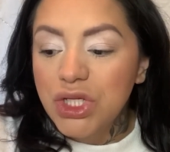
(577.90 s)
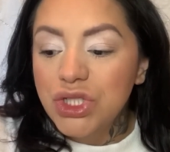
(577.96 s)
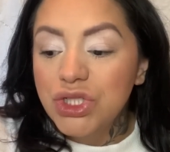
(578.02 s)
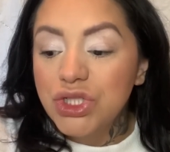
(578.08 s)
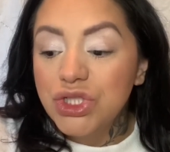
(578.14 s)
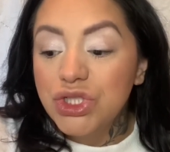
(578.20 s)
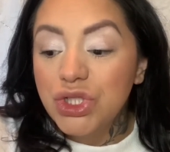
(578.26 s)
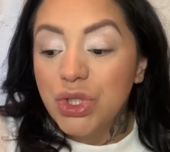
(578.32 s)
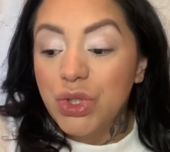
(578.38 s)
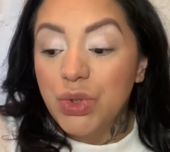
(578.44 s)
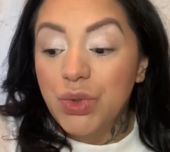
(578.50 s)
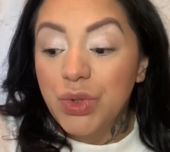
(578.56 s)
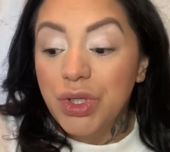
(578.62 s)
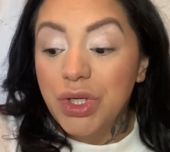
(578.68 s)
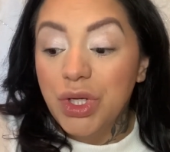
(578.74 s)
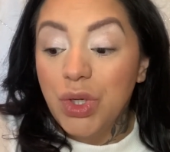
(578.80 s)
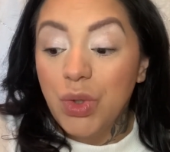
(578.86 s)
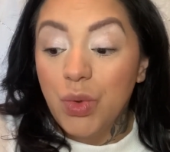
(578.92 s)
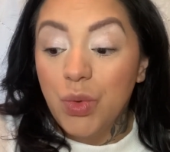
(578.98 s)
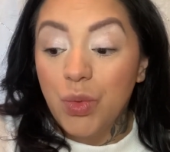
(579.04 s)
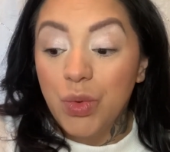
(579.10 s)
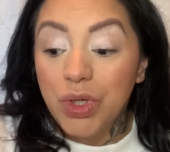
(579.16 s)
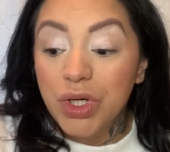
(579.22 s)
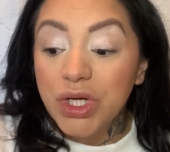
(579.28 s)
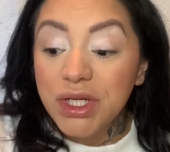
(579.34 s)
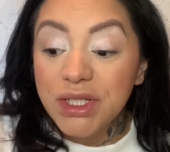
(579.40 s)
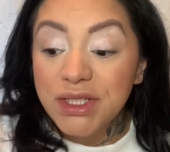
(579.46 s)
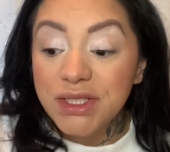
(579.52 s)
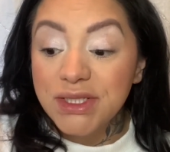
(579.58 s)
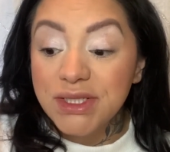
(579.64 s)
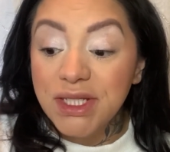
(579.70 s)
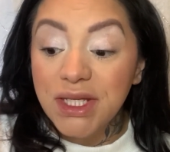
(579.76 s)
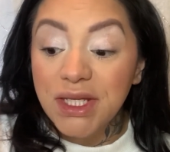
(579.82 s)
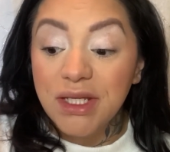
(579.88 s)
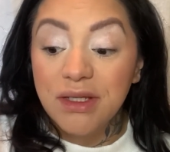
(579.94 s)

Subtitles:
So we're gonna see.